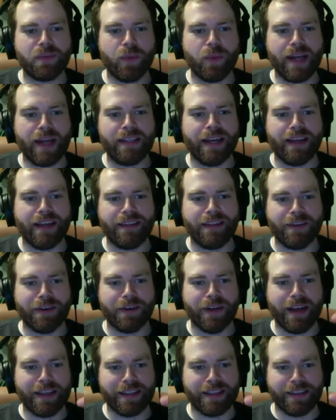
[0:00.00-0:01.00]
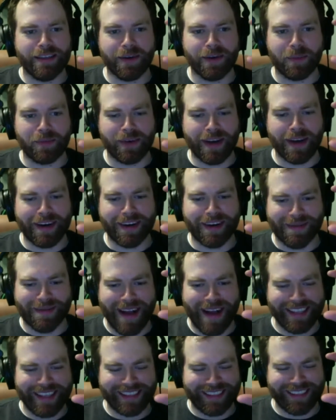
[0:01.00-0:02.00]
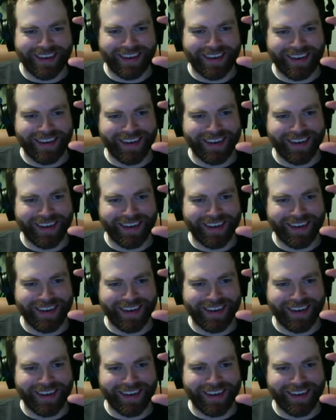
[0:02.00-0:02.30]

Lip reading: Wang Dang Doodle has a little predator mask on